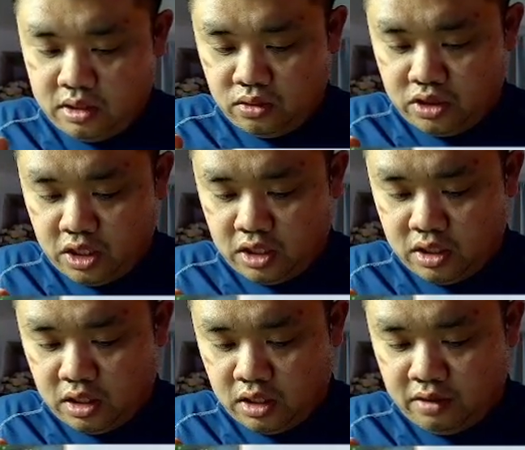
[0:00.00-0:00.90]
told you,
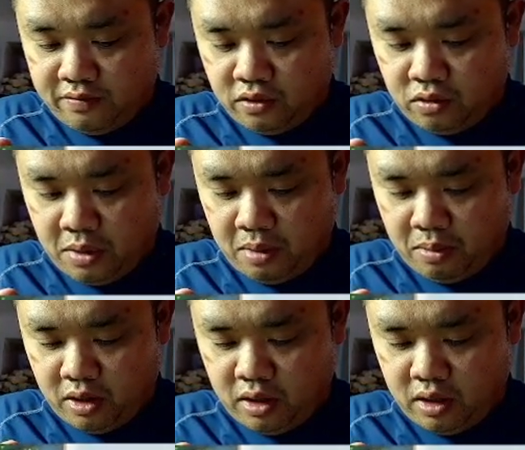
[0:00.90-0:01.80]
photo
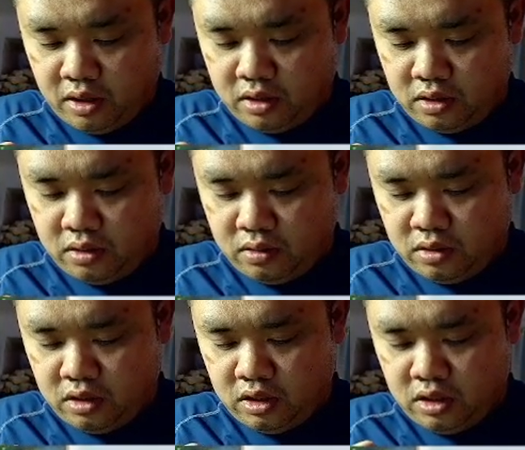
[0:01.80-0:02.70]
paper glue
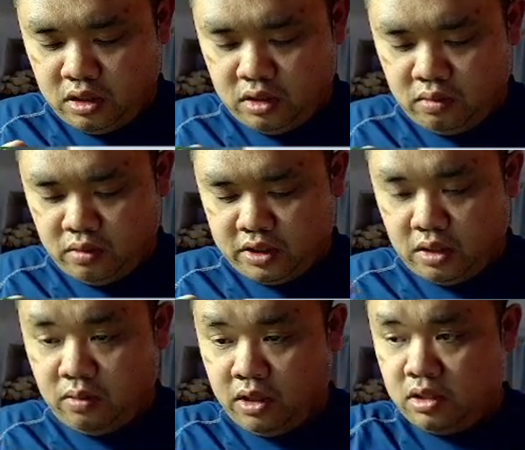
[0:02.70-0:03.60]
works
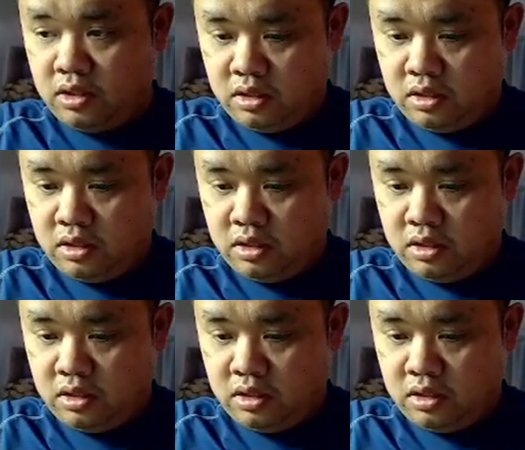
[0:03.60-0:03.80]
out well.